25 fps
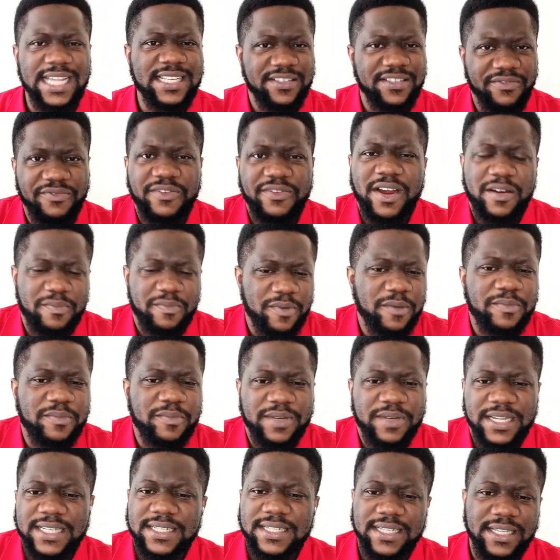That's a very
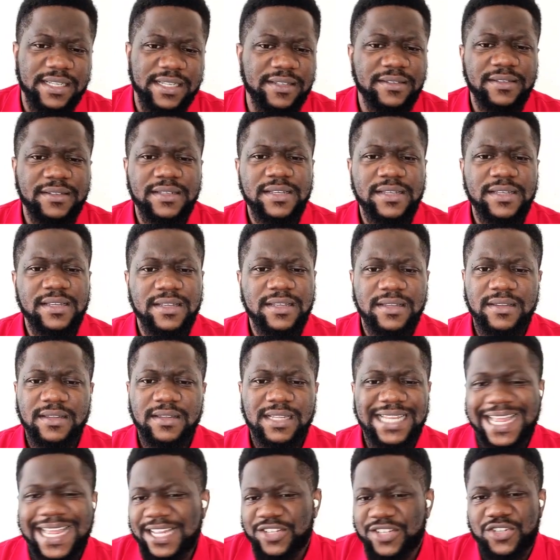popular saying.
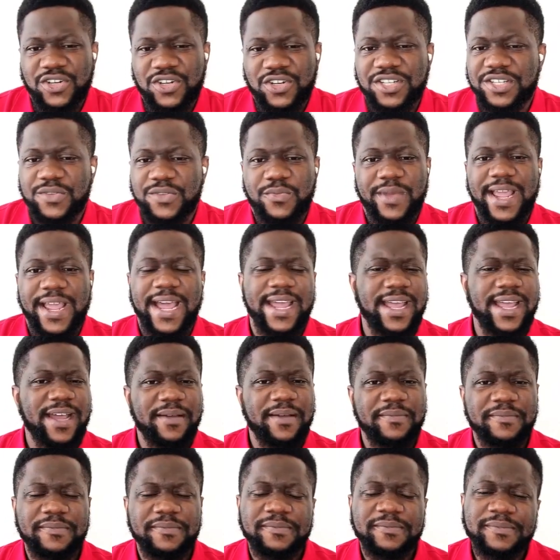That's just the way
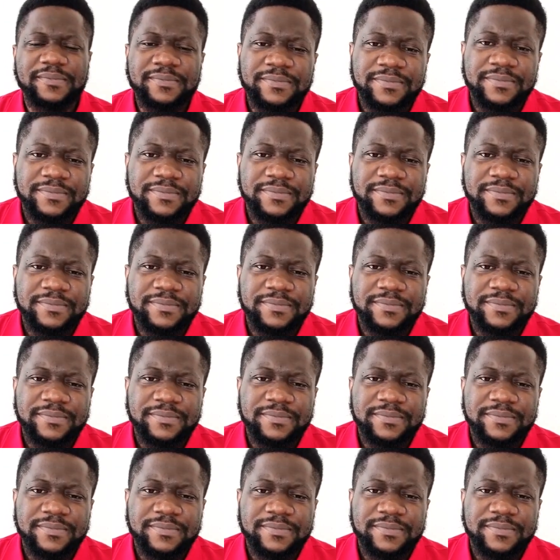I am.